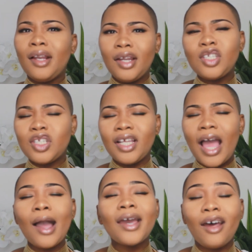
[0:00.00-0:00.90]

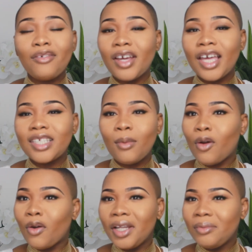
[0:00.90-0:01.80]
I forget
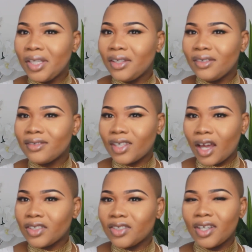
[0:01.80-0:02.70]
someone calling me
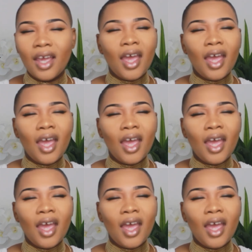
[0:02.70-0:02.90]
such?